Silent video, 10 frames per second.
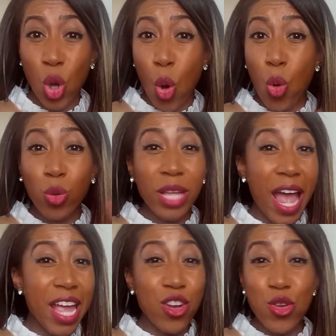old
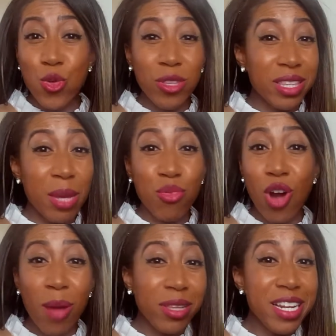and new, that they
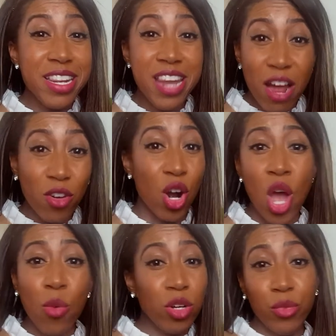probably never
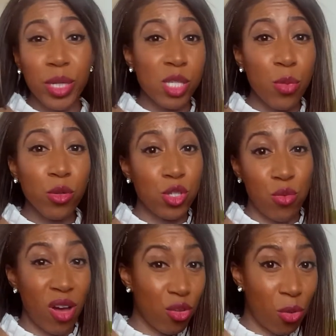would have been exposed to
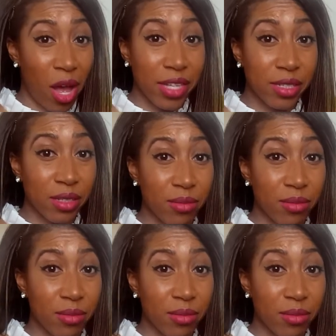otherwise.